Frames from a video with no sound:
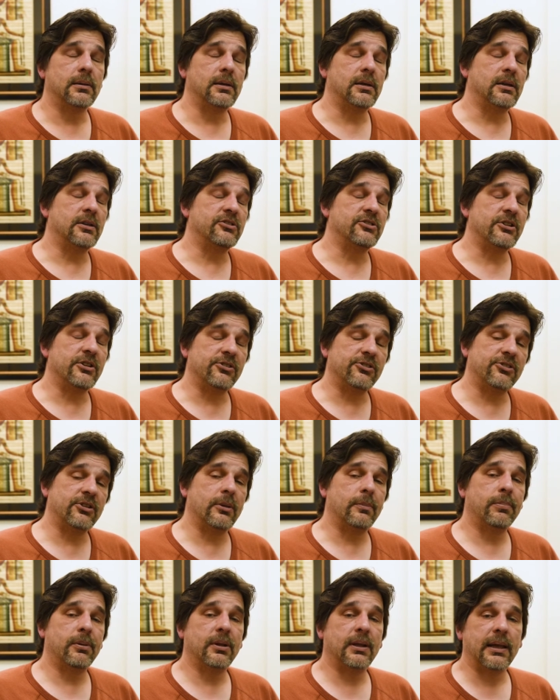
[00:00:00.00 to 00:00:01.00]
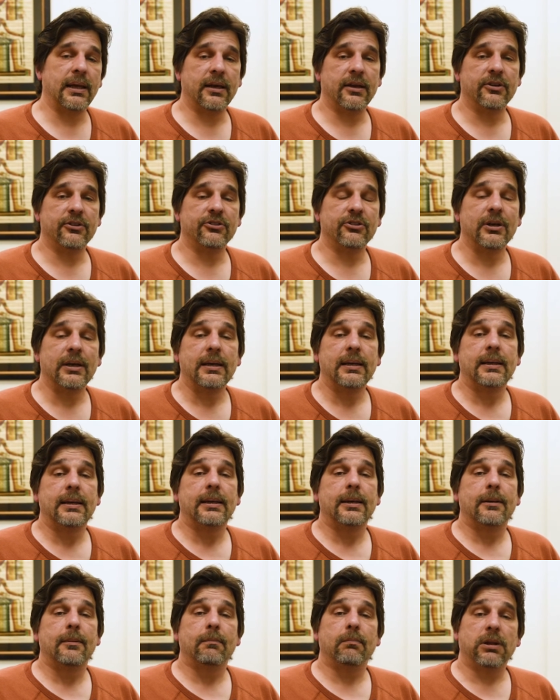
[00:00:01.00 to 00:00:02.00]
it's as simple as
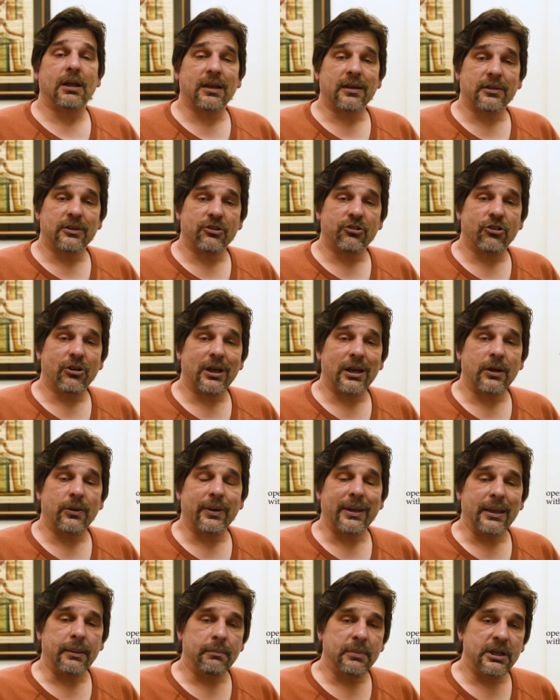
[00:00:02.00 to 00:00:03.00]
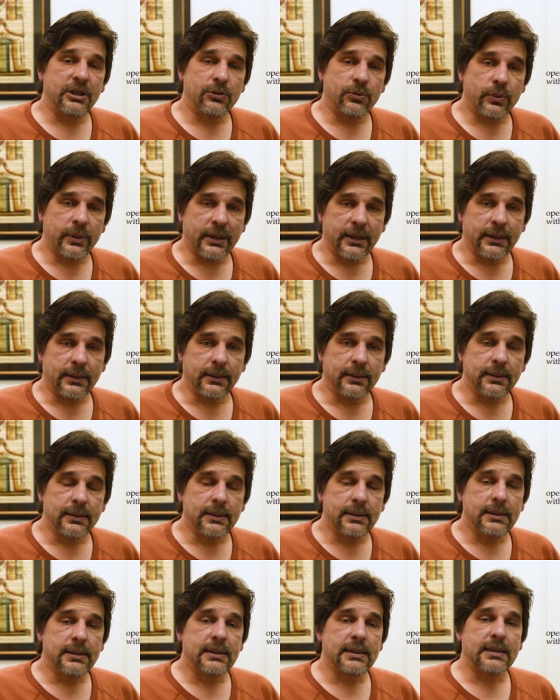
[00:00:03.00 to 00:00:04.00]
plugging the shadow in between
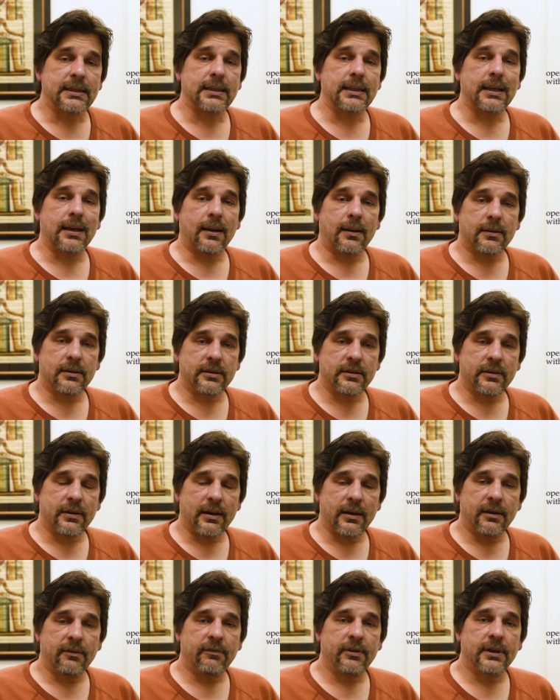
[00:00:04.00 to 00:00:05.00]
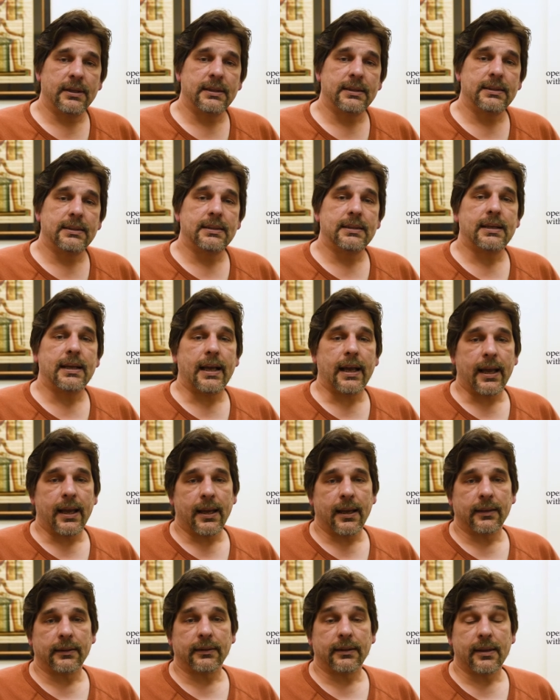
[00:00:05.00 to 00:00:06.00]
the hard drive
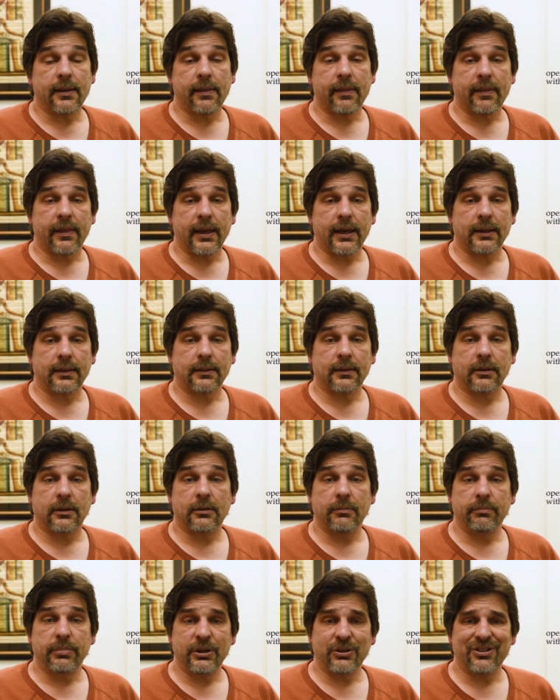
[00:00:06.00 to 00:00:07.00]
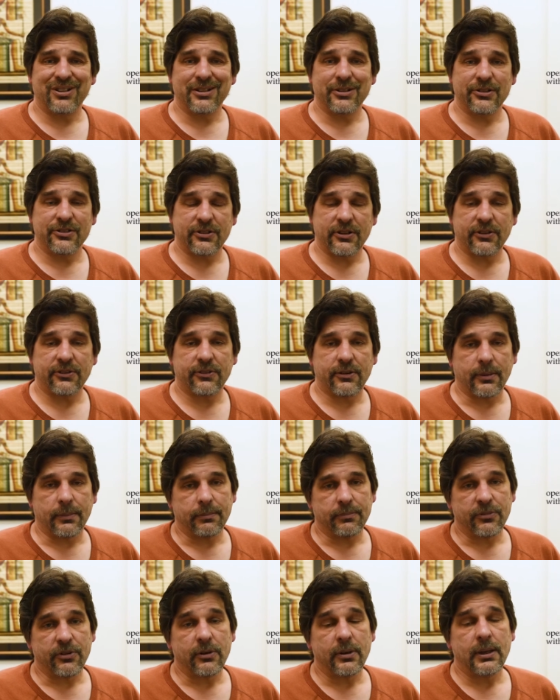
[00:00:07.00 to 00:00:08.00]
and that computing
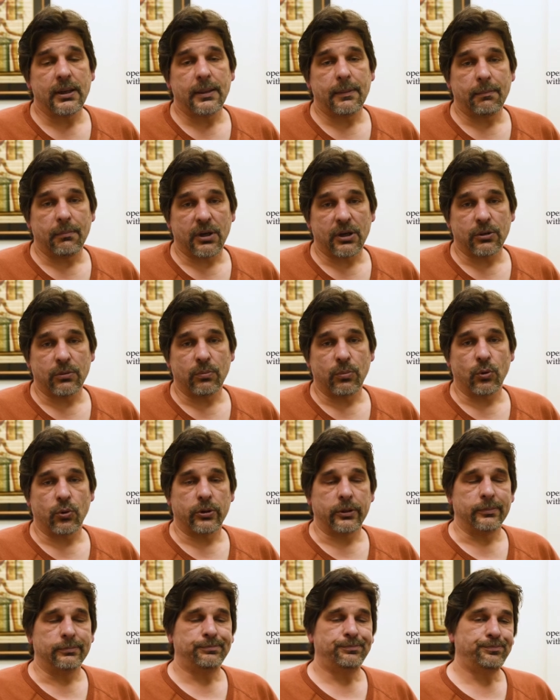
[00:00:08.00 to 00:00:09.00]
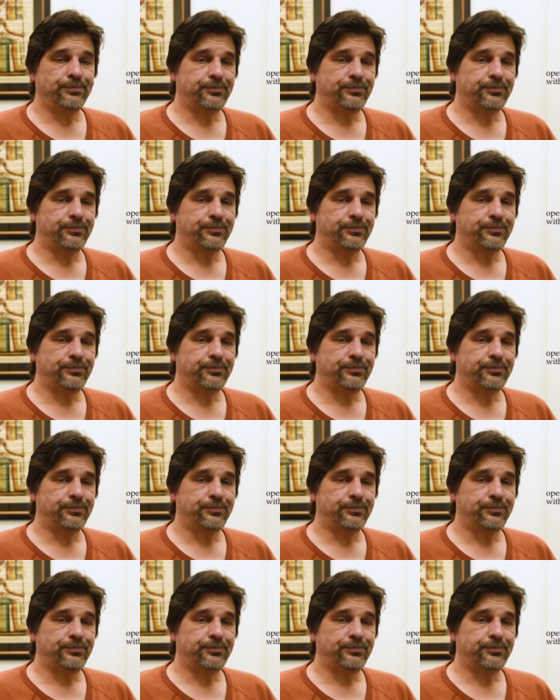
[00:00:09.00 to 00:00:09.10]
systems motherboard.